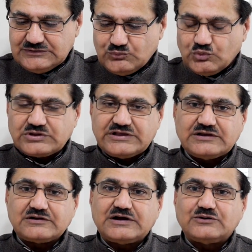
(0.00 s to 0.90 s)

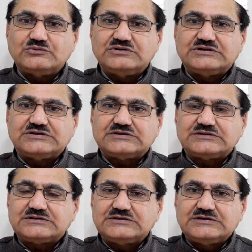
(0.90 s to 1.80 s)
walking around
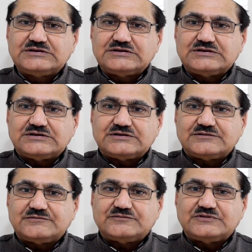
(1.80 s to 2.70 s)

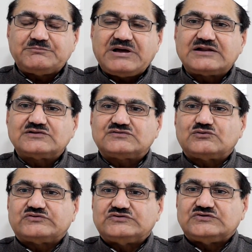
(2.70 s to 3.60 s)
the palace
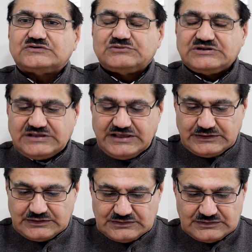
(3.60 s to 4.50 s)
of a German
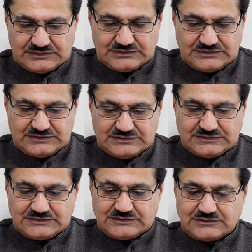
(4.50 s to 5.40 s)
king,
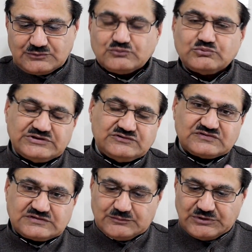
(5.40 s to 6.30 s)
or we'd
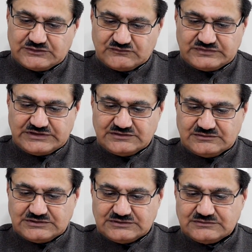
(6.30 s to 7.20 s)
just come out of that
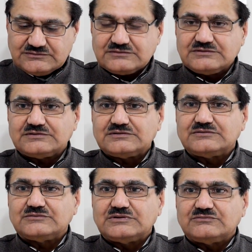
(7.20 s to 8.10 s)

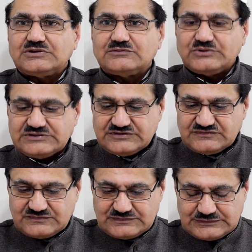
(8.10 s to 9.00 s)
when
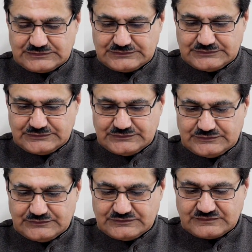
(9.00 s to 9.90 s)
this
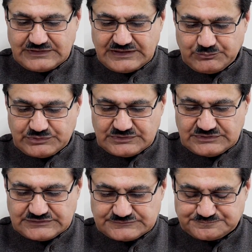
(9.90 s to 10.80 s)
happened.